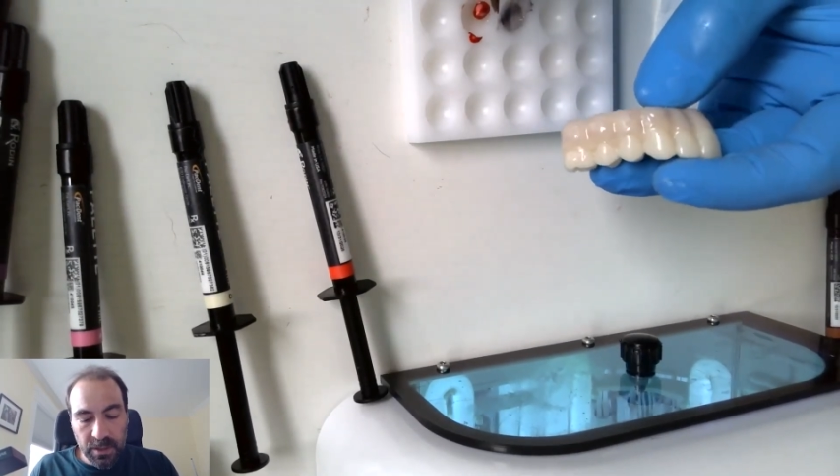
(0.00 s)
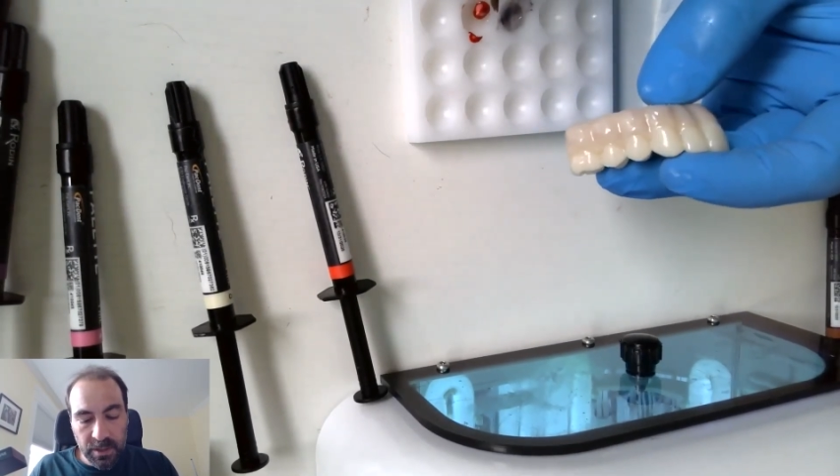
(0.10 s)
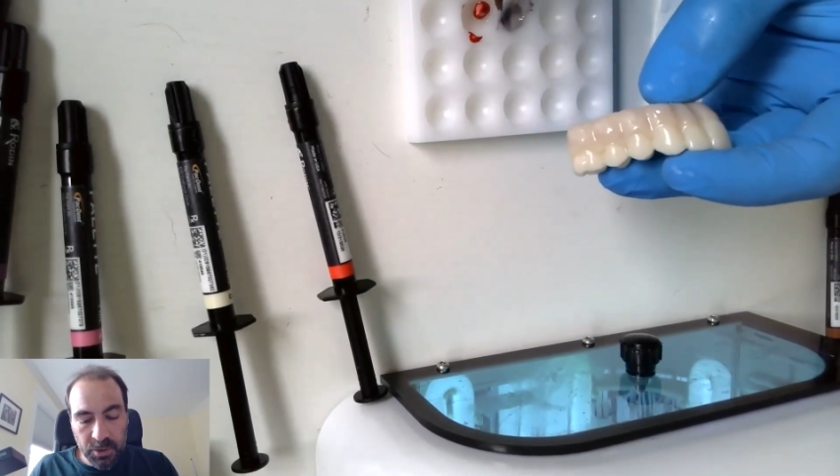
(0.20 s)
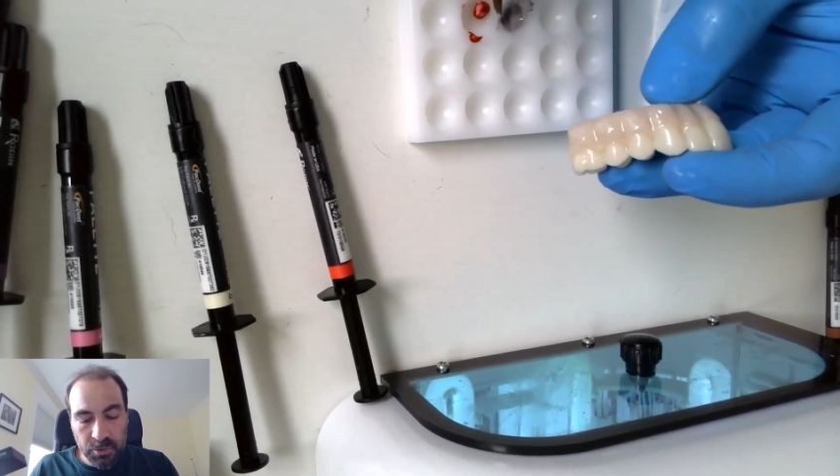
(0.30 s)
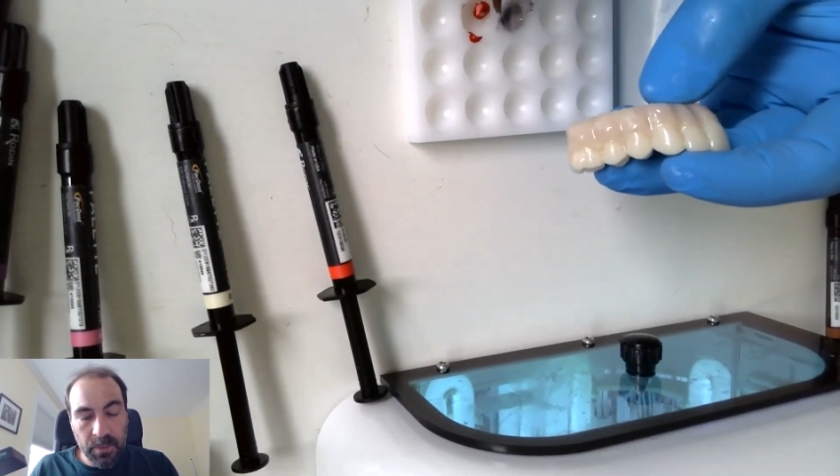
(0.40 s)

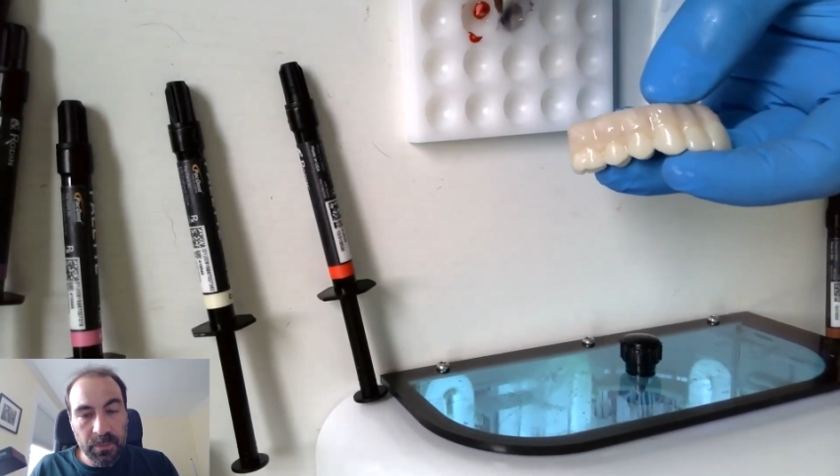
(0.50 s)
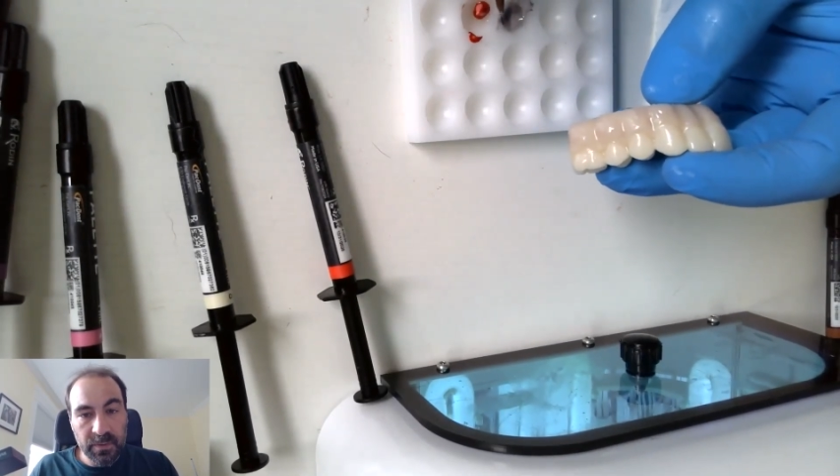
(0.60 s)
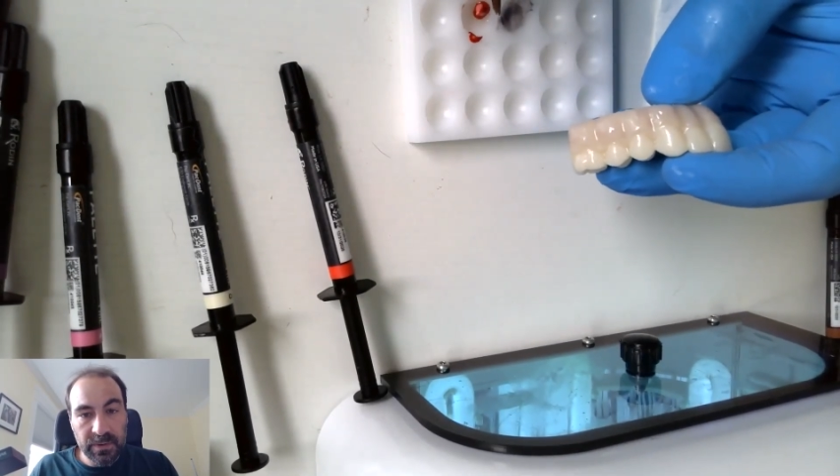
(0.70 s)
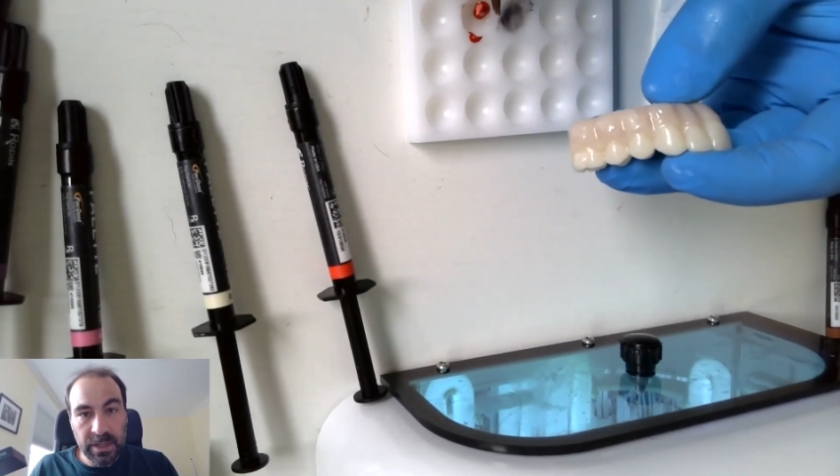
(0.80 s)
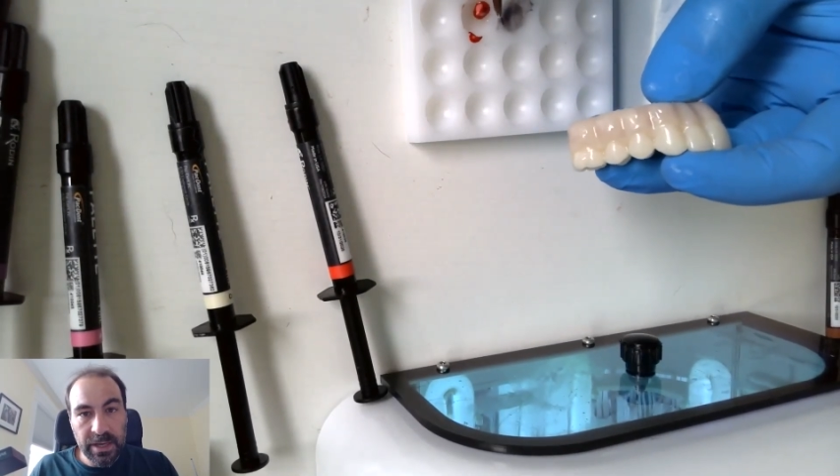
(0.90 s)
a drop
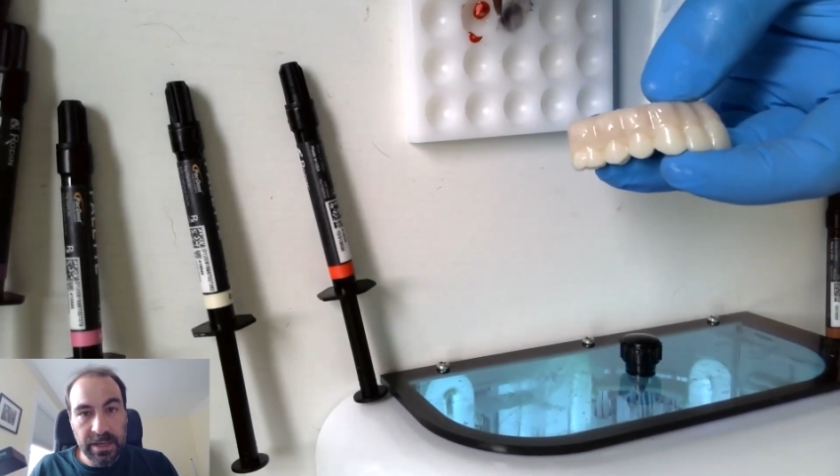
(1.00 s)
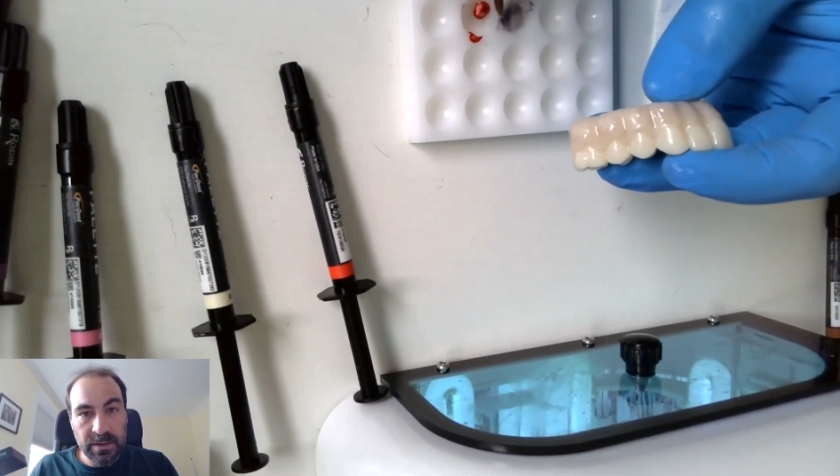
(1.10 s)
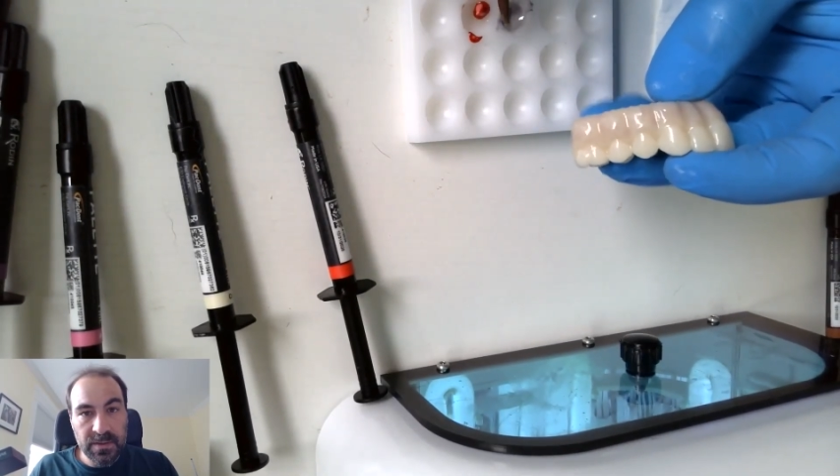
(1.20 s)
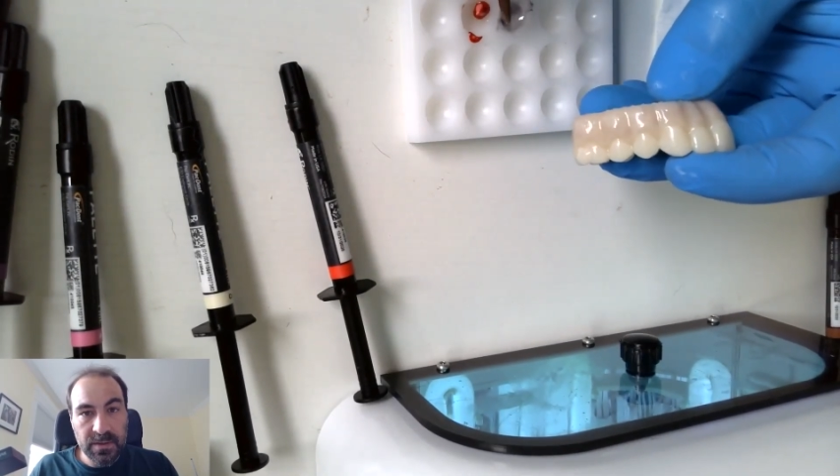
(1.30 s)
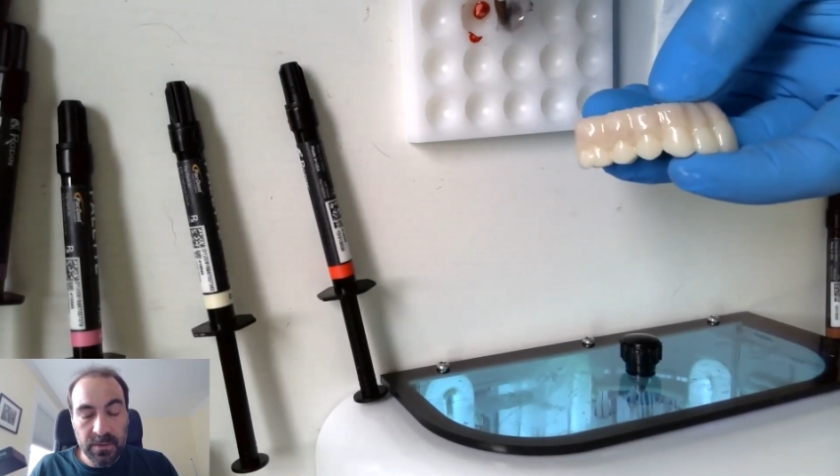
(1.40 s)
of
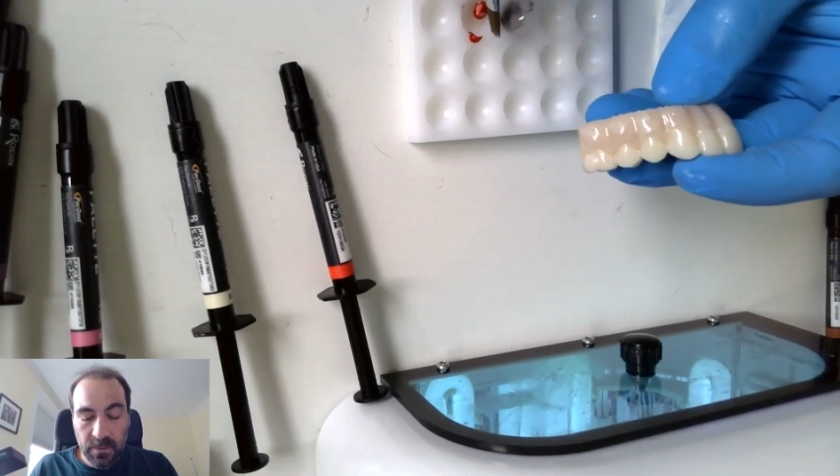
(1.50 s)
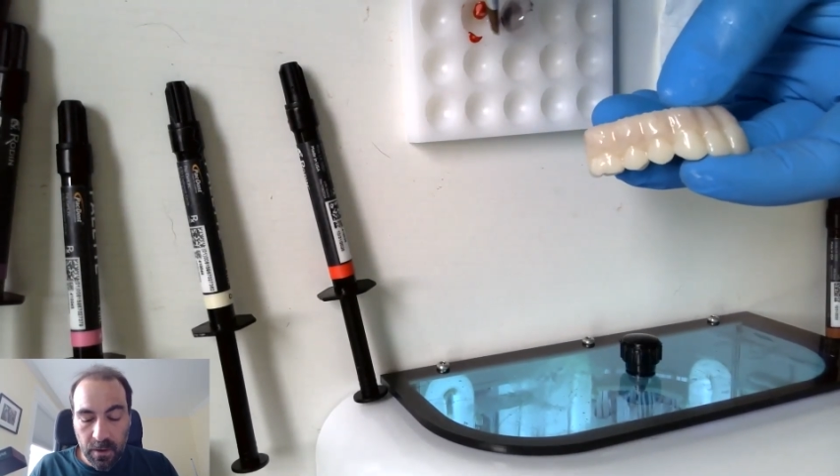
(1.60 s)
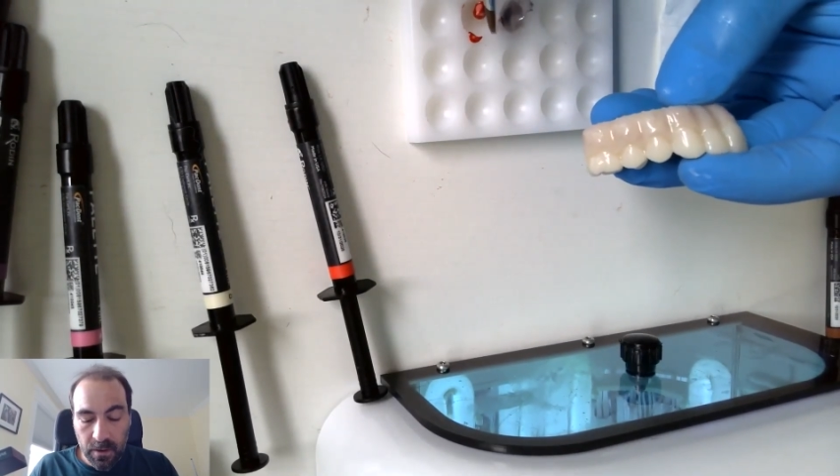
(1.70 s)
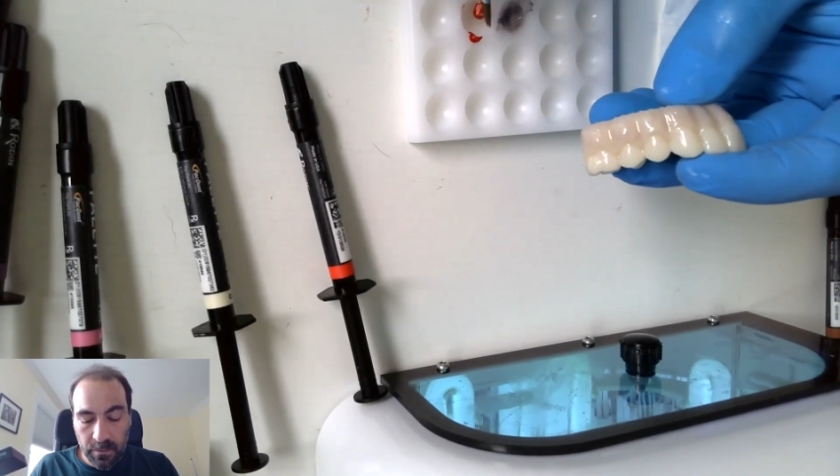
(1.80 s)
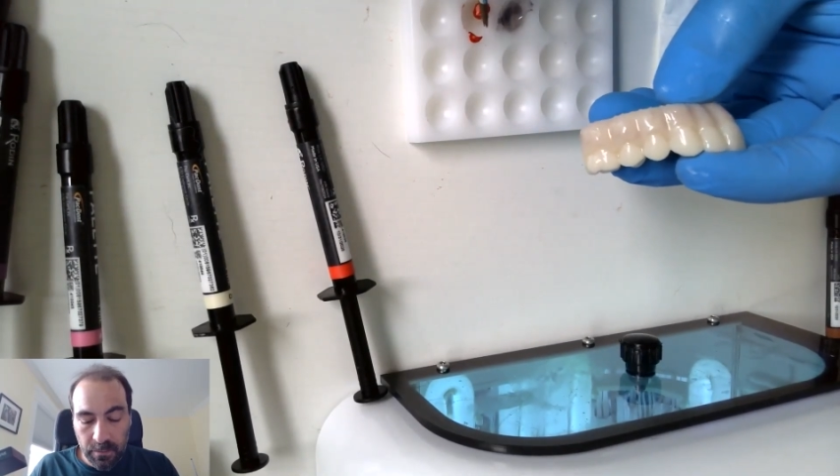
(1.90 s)
glaze
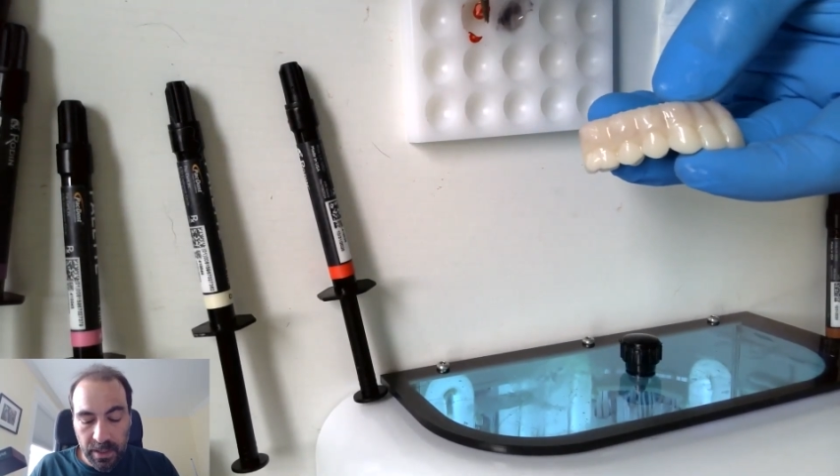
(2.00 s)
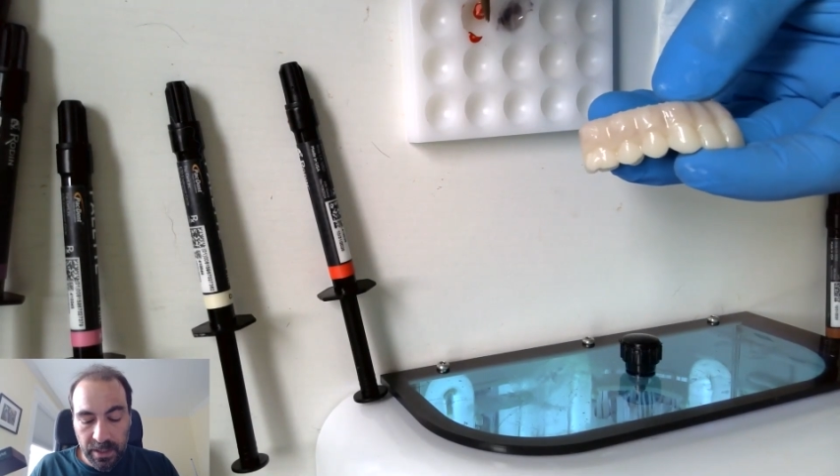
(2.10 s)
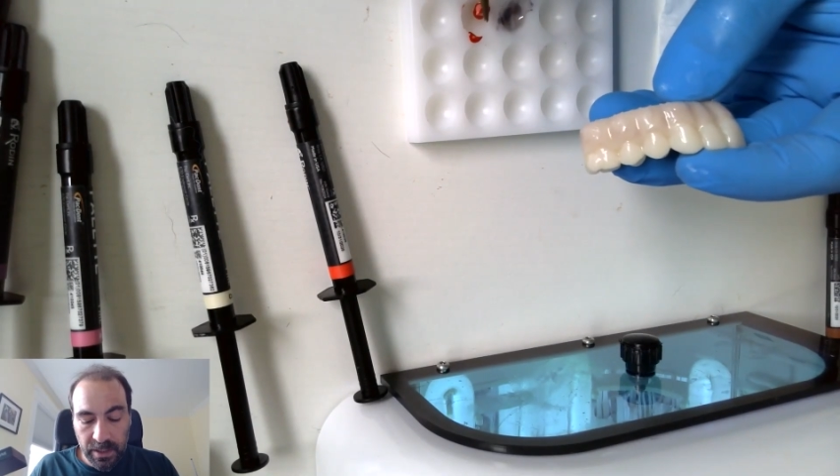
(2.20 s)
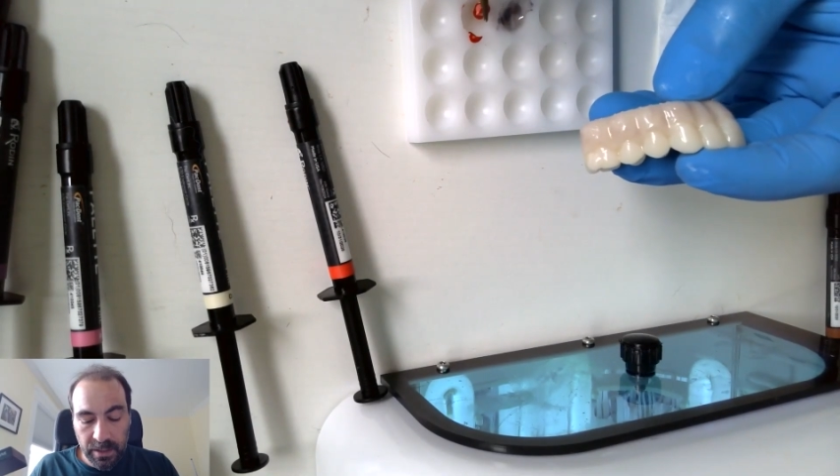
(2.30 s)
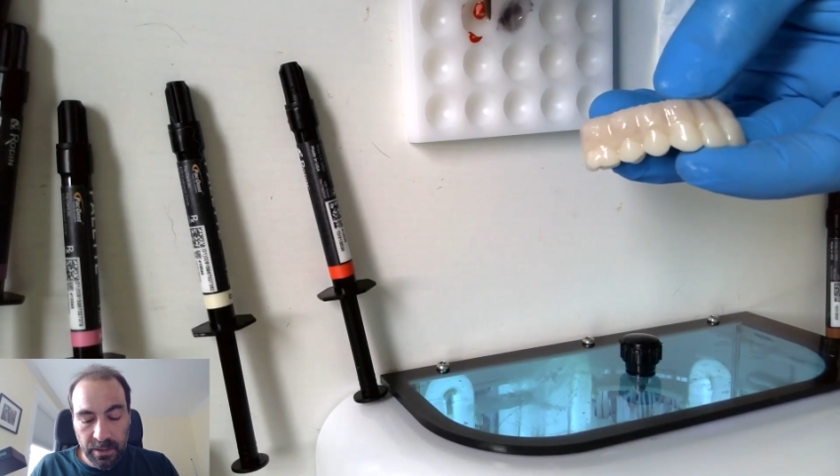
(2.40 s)
on
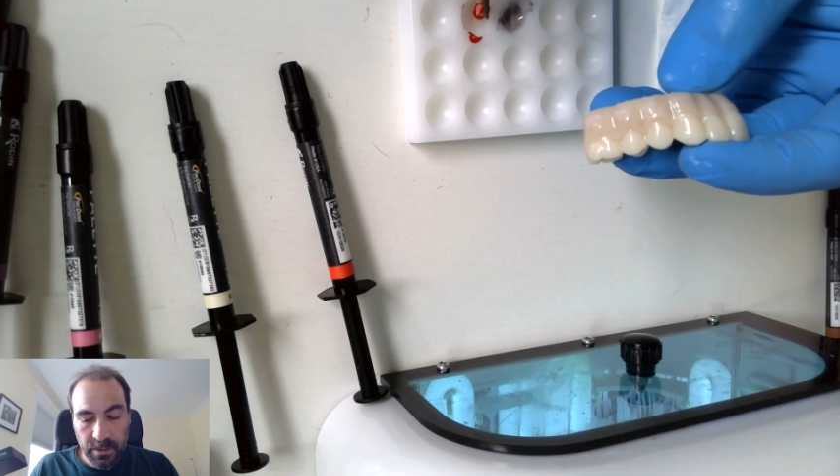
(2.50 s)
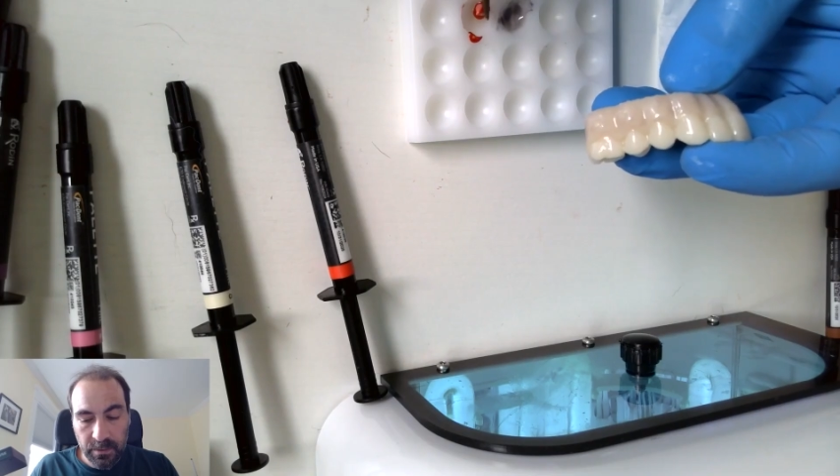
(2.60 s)
my